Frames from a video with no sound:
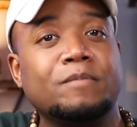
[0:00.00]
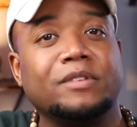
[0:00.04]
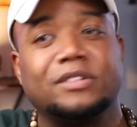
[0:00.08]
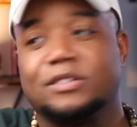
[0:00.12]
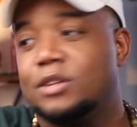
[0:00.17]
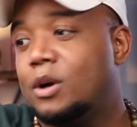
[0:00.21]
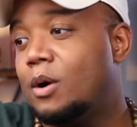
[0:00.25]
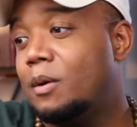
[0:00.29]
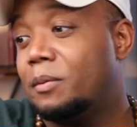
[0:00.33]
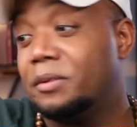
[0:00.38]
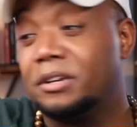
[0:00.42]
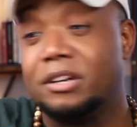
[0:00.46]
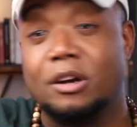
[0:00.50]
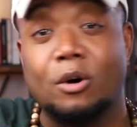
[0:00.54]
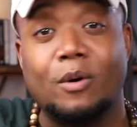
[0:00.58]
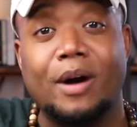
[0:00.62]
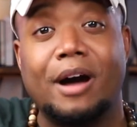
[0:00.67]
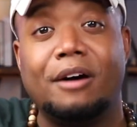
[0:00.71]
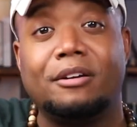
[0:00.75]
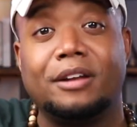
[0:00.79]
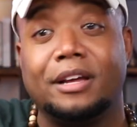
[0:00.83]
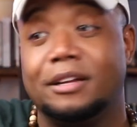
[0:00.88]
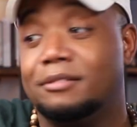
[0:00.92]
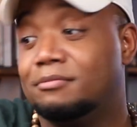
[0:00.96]
So I would go
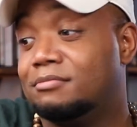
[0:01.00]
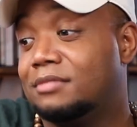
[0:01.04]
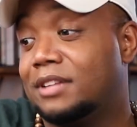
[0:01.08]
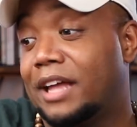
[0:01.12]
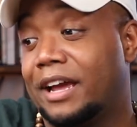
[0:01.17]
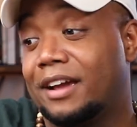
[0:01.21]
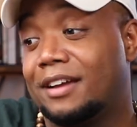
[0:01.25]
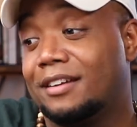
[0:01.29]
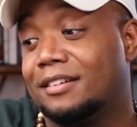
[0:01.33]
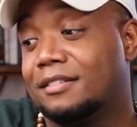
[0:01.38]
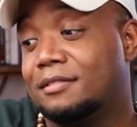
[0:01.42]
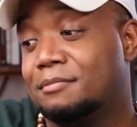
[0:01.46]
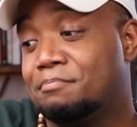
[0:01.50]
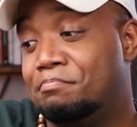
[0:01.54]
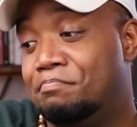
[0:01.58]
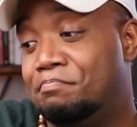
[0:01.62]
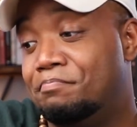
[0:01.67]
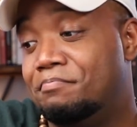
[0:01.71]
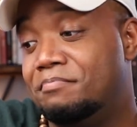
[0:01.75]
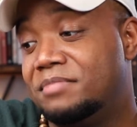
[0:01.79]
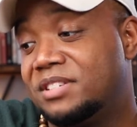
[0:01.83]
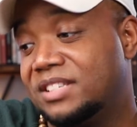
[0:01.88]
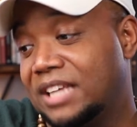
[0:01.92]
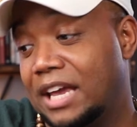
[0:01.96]
out and like
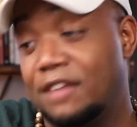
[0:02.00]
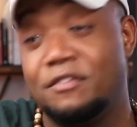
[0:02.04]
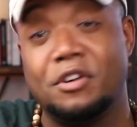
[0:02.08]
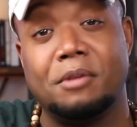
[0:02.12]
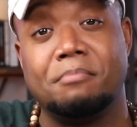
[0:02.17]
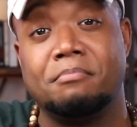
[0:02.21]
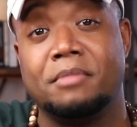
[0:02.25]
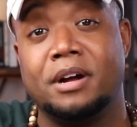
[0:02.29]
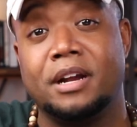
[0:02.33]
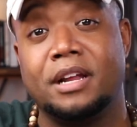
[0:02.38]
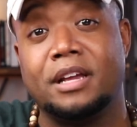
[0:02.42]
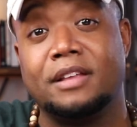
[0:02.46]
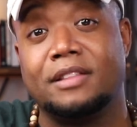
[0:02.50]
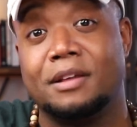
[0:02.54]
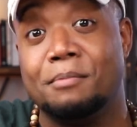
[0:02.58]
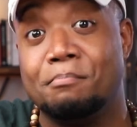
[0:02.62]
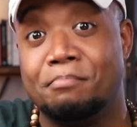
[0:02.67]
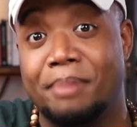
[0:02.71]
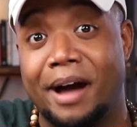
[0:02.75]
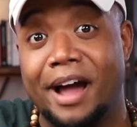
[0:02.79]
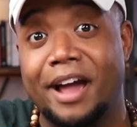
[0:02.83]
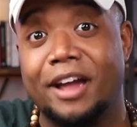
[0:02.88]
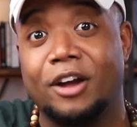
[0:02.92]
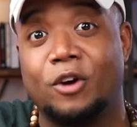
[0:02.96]
save up money and
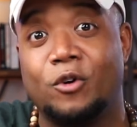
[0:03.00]
then buy